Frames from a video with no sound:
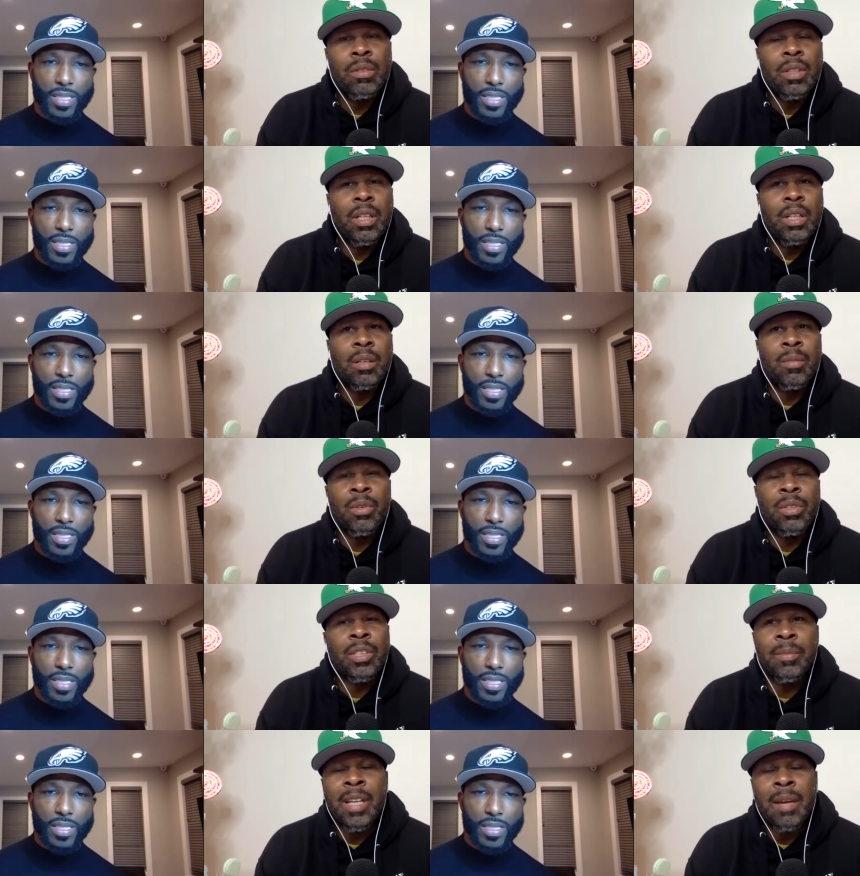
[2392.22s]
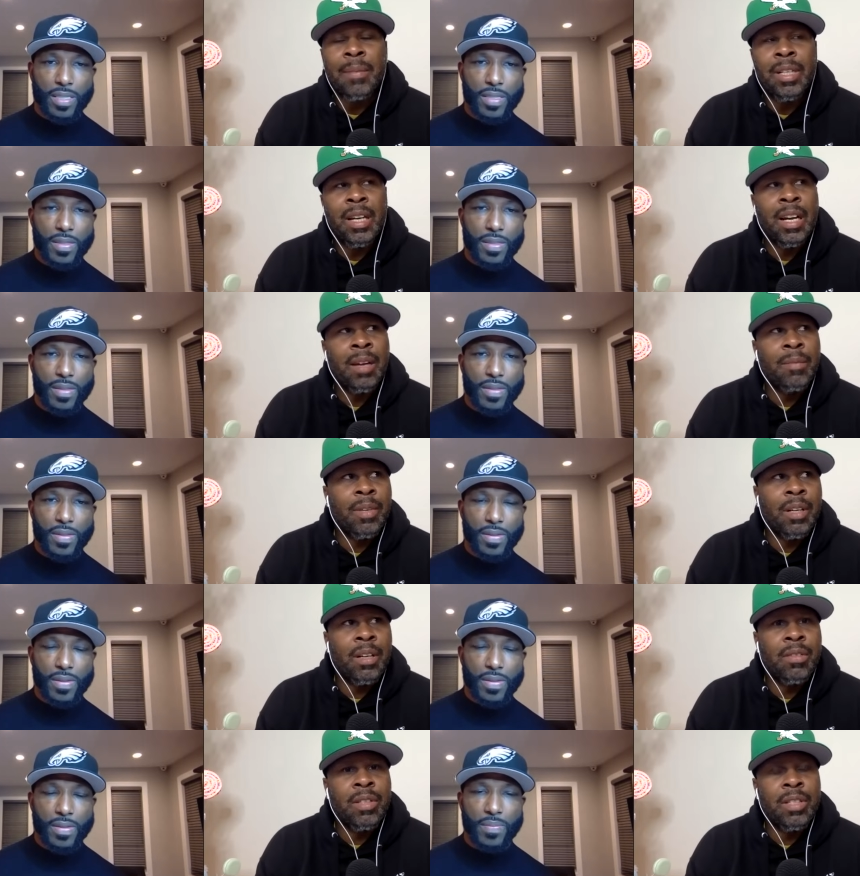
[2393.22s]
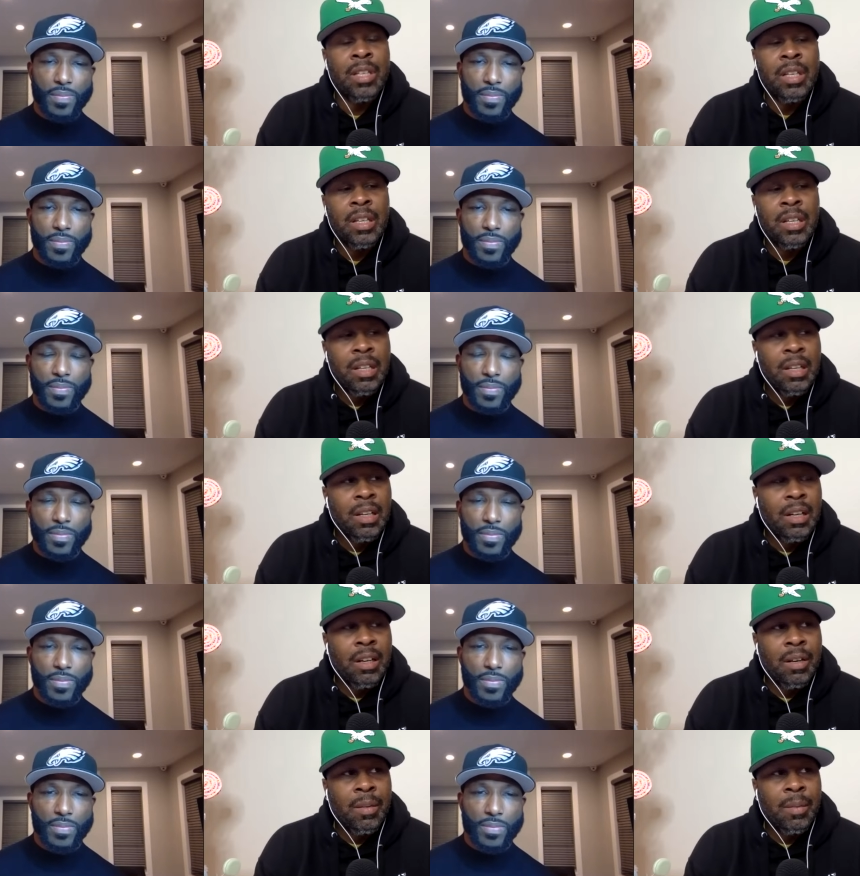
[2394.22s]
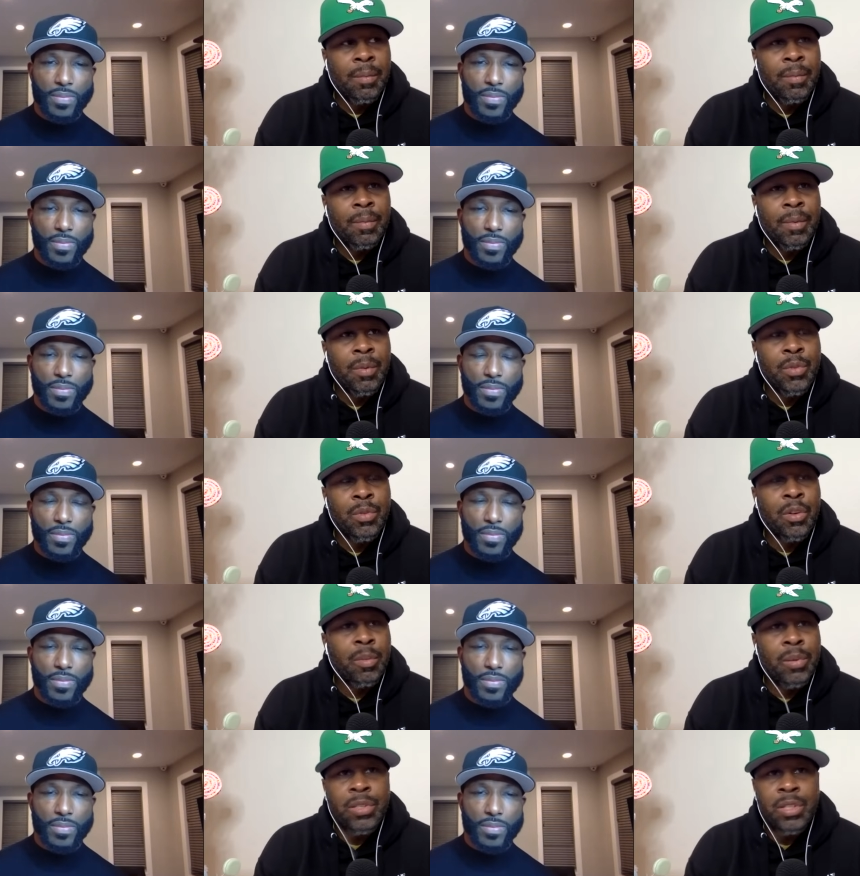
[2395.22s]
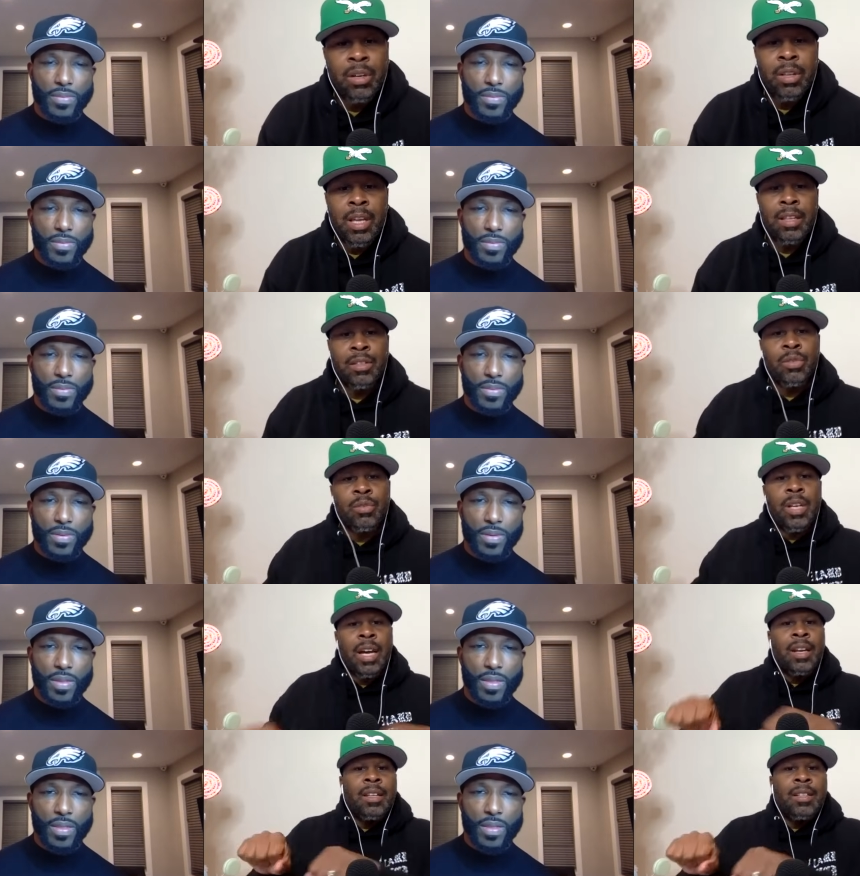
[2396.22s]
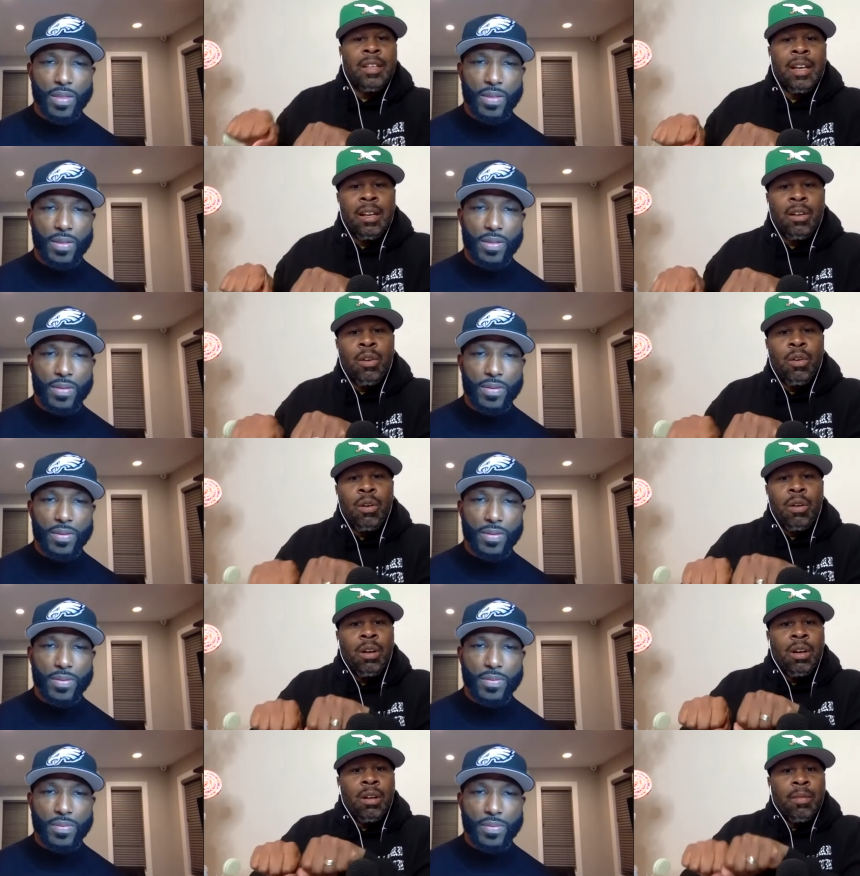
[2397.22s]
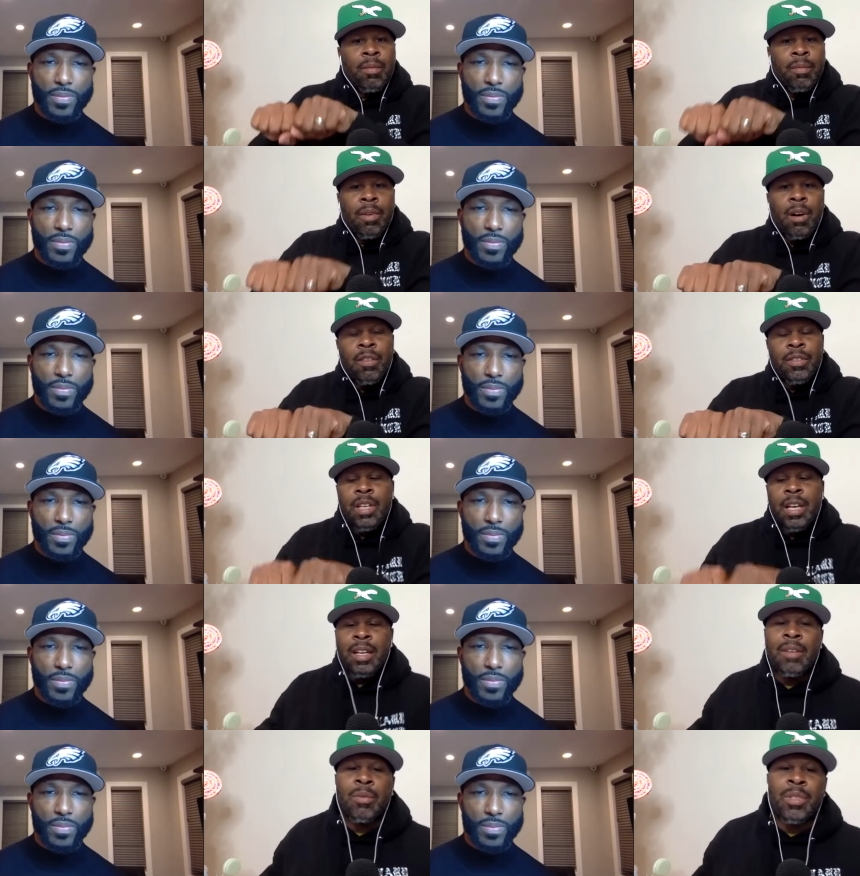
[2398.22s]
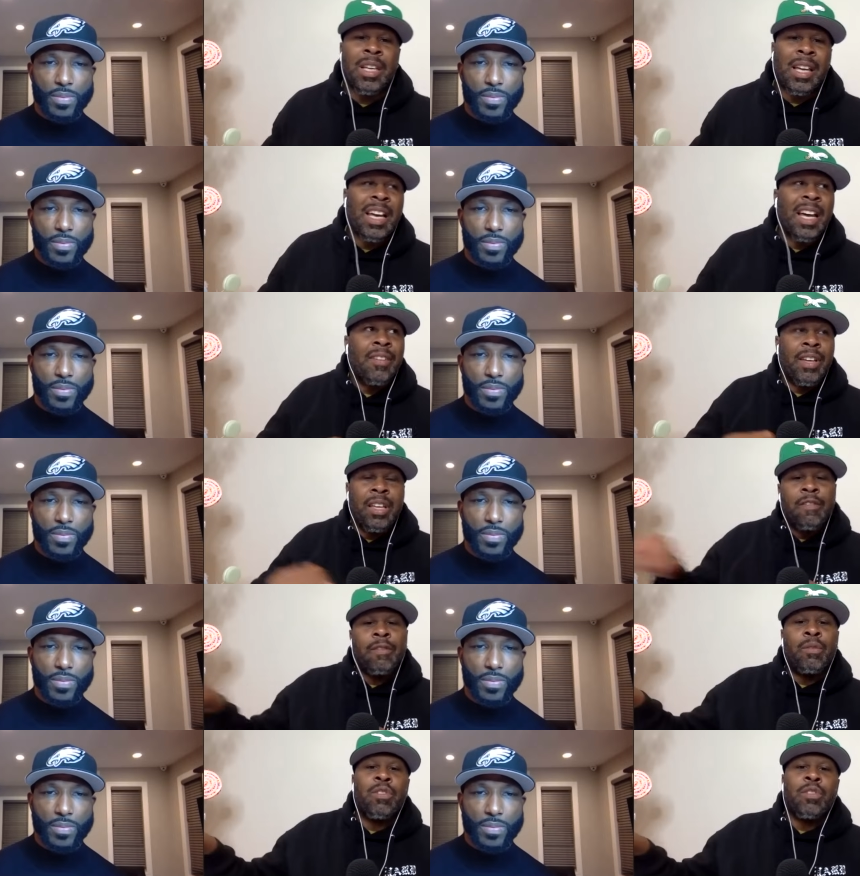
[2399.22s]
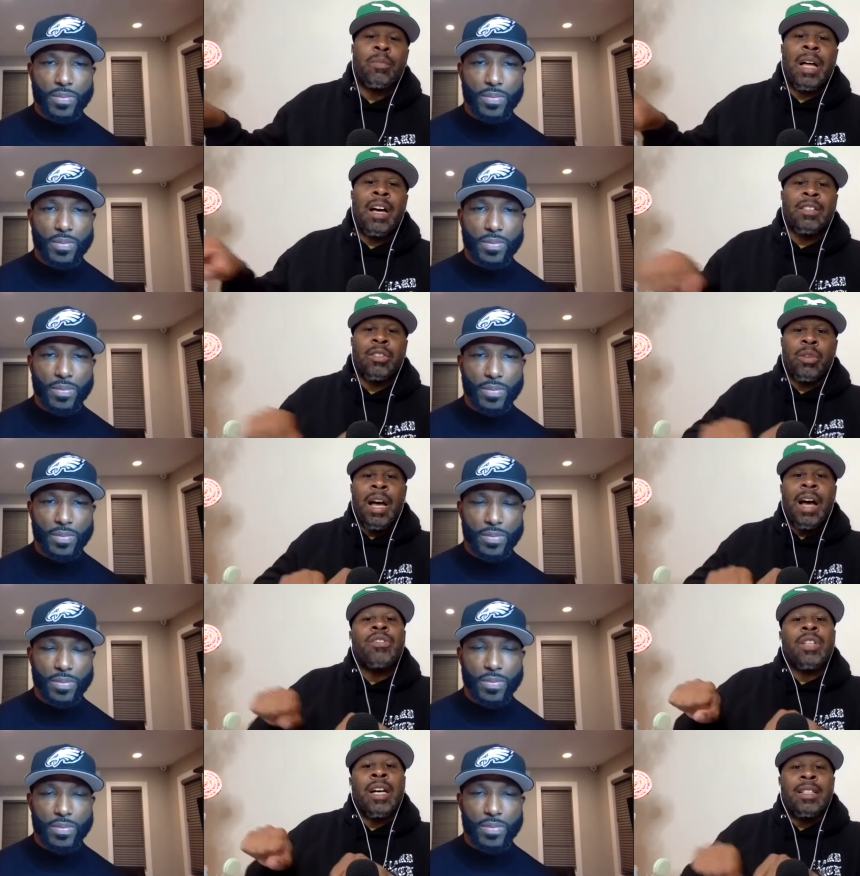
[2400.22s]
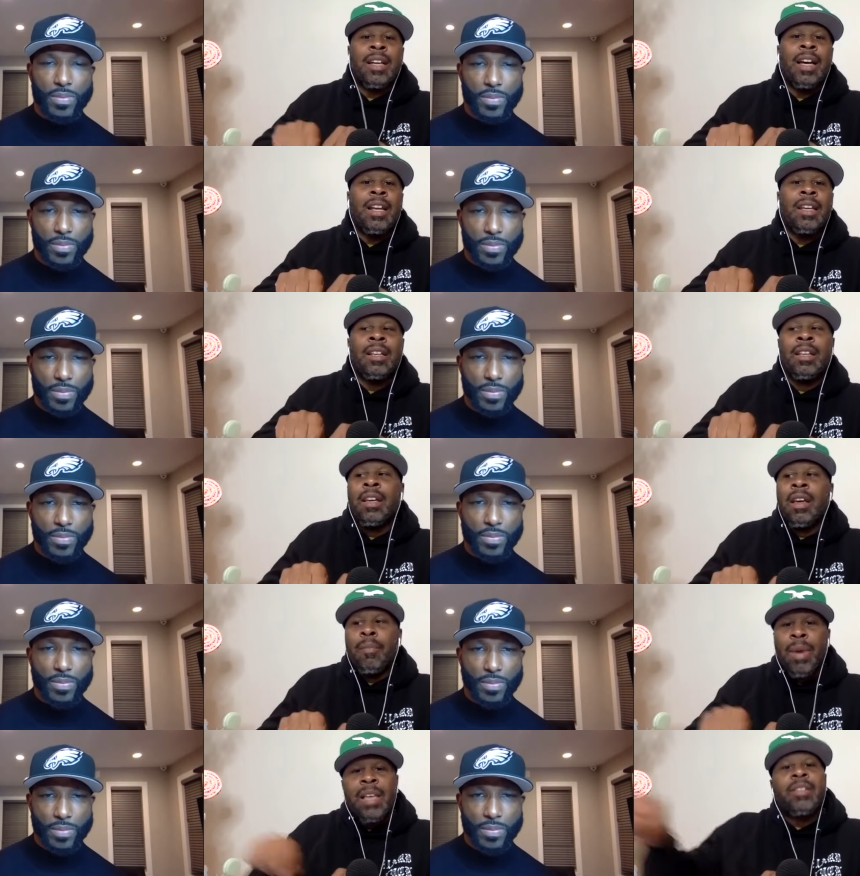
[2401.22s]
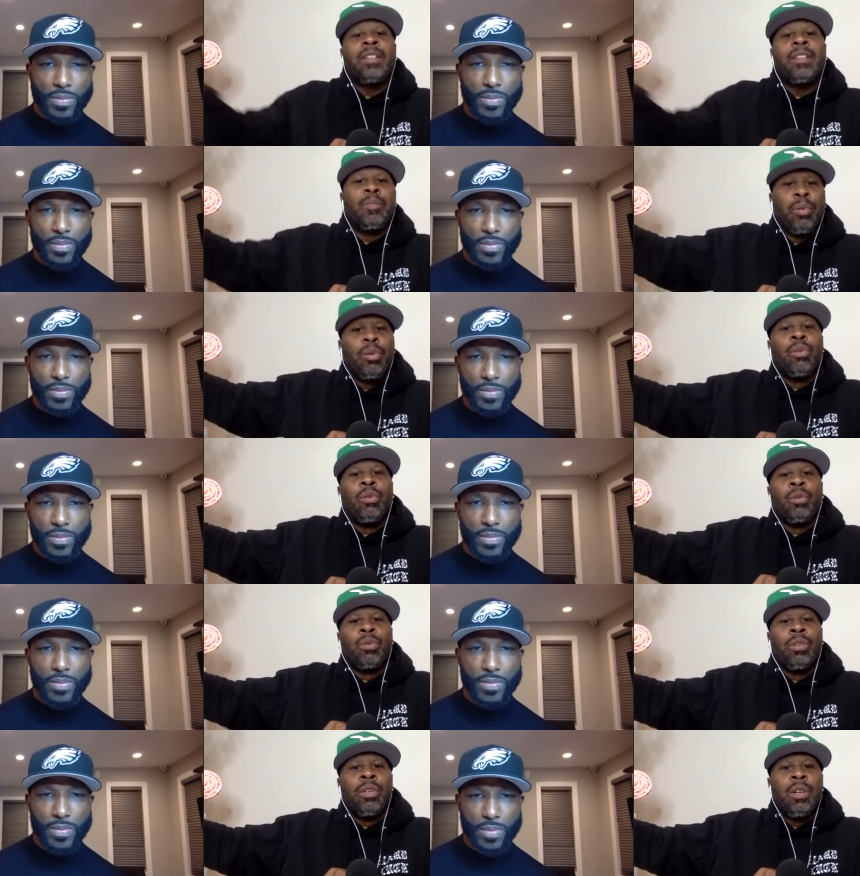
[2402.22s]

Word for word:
Speaker 1: um, or some type of dime coverage. Mm. Um, it was 12 personnel. They had the two tight ends kind of um, offset, and it was a, kind of an influence block. So the outside tight end basically mm. pulled